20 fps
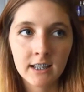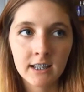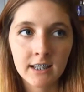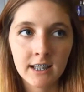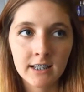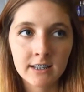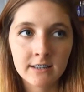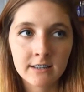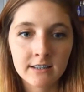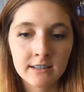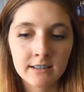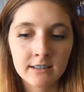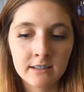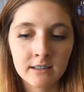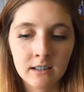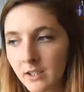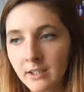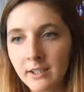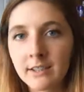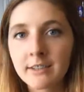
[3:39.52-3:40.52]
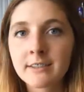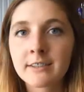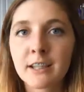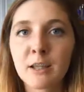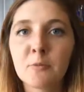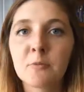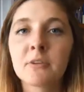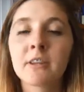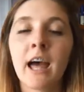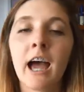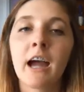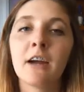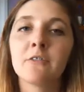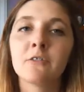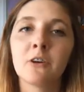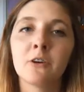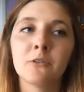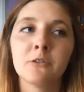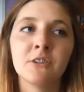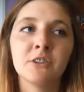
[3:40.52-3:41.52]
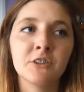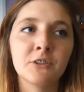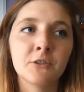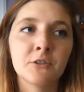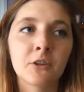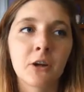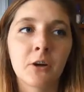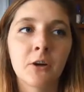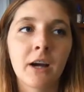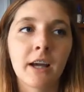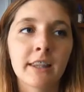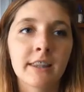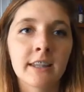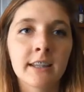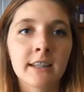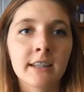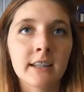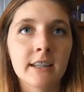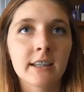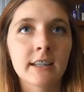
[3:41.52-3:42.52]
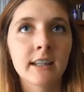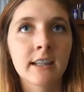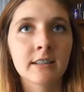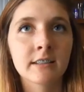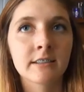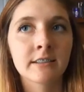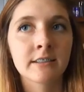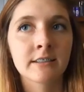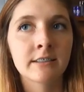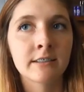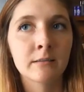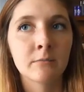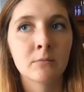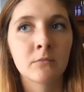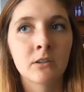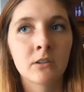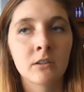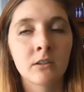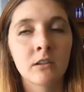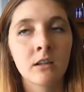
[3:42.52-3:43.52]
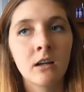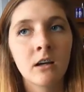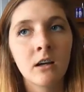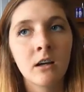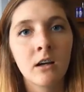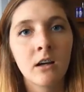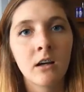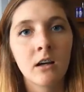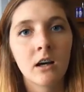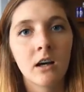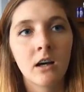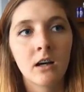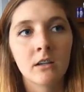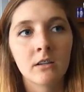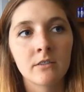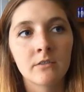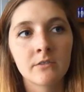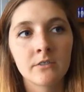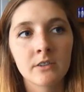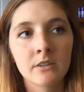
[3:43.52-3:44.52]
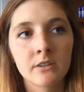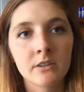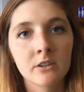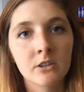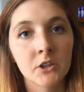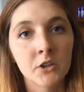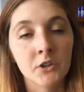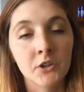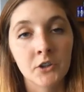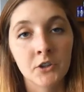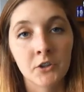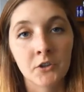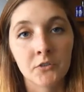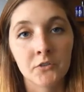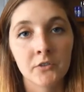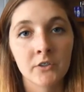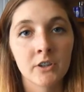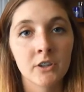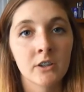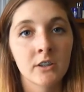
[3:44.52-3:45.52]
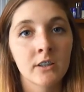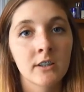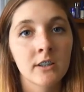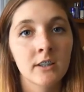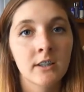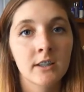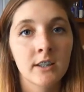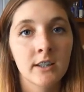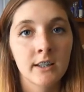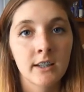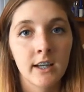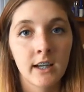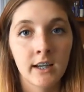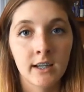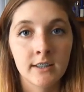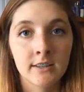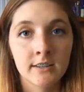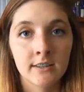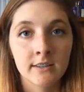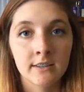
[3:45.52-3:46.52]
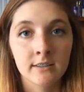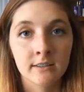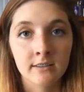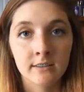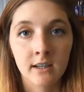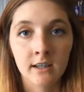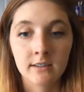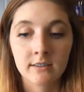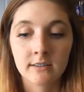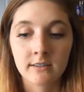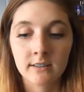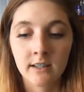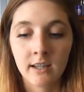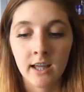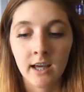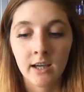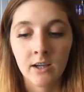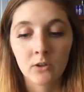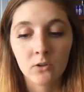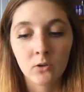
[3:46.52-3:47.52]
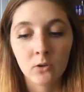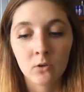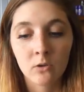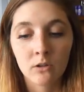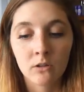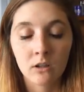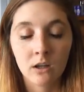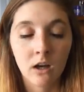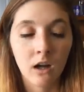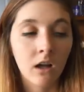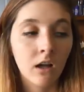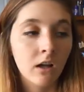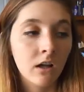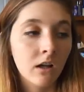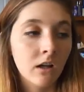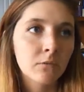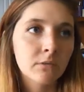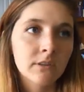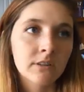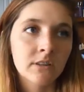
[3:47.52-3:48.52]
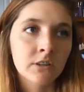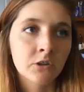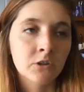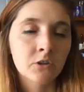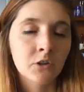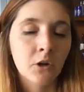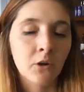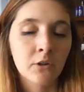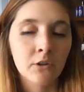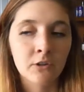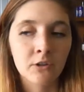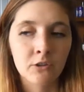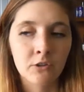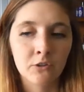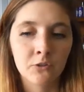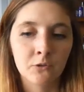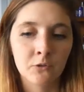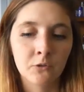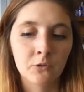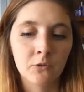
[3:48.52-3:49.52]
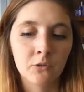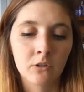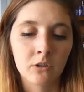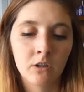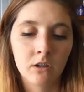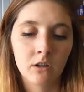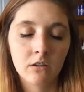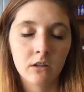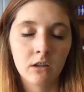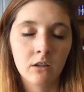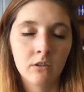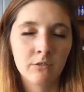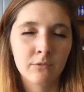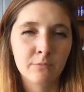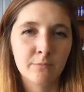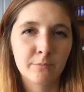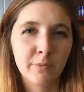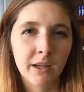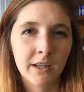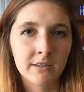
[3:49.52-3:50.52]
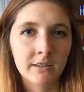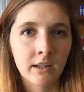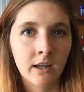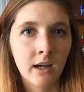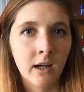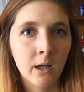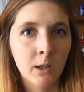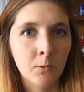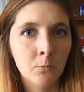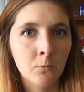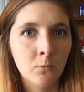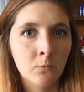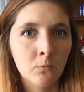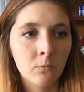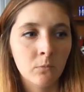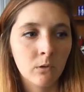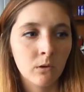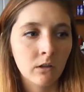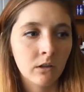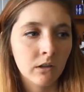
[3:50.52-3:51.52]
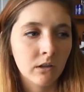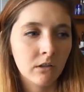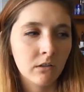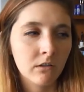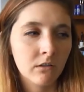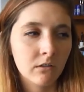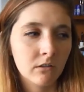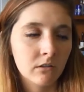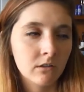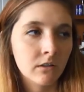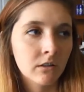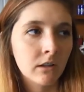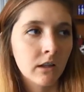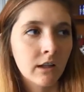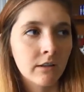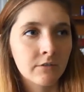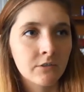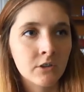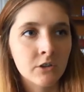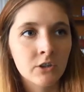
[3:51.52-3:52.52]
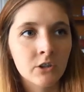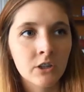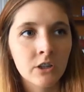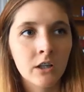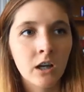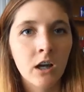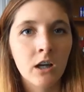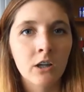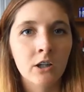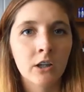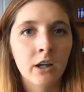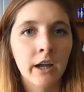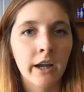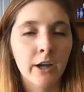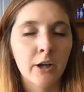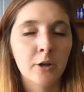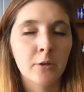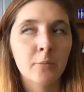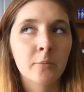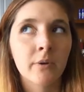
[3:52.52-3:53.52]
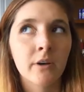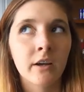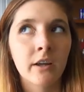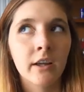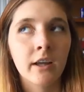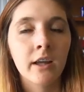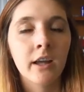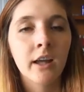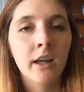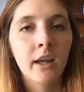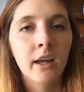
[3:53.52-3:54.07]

that's, like, same with Iroh and Zuko, I think that's a symbol of starting over, and it sucks that Korra was still going through a bad time, like, still after she cut her hair, but